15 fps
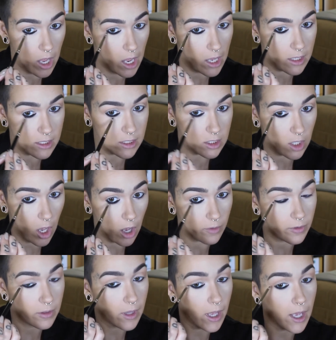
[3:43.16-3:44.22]
and
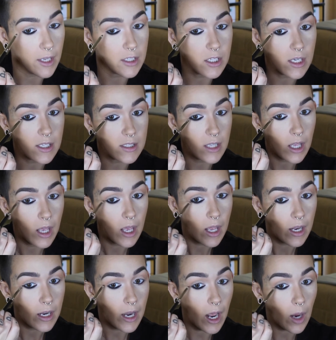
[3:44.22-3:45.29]
soften the edges.
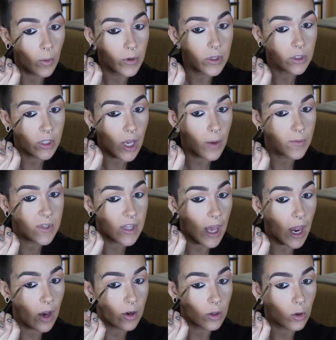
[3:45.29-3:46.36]
Now when you come to the
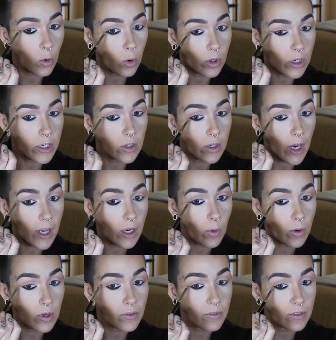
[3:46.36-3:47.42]
outer corner, you kind of
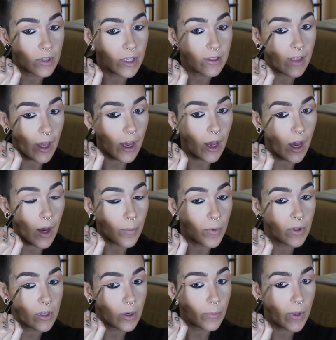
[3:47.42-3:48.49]
want to flip that up a
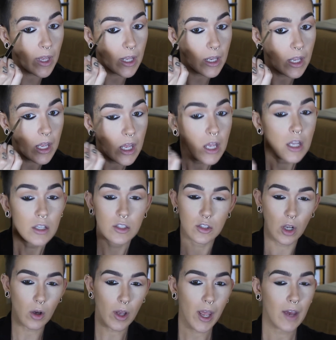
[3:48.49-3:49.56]
little bit.
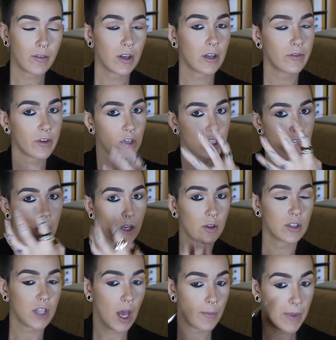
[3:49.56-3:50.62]
Don't have any of your
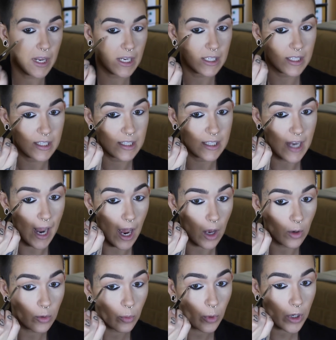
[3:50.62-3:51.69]
shadows coming
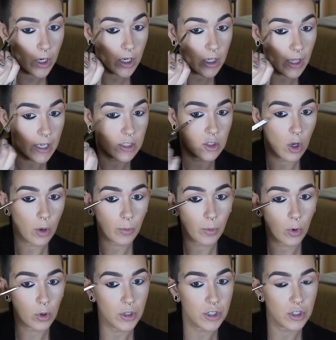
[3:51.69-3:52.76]
downward, like don't
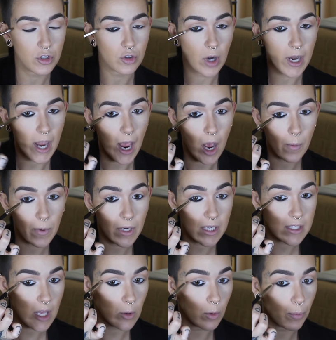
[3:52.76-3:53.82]
or straight out, because
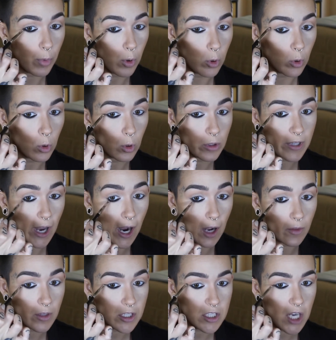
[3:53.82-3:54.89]
that will pull
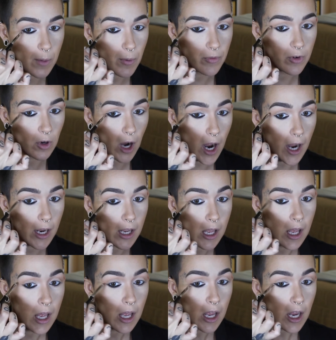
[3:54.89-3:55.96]
down the shape of your eye,
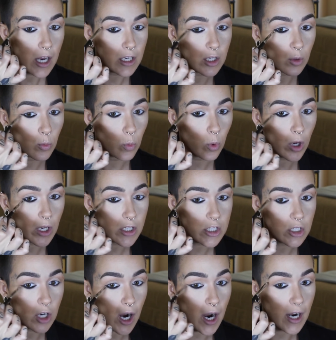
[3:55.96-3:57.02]
and you want
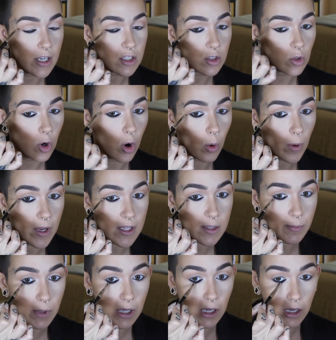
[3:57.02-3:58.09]
your eye to
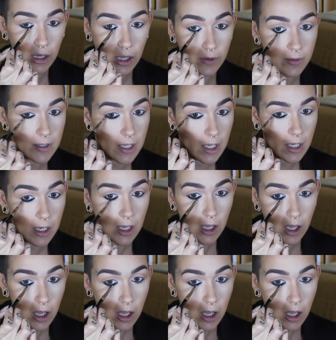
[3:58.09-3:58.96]
always be lifted.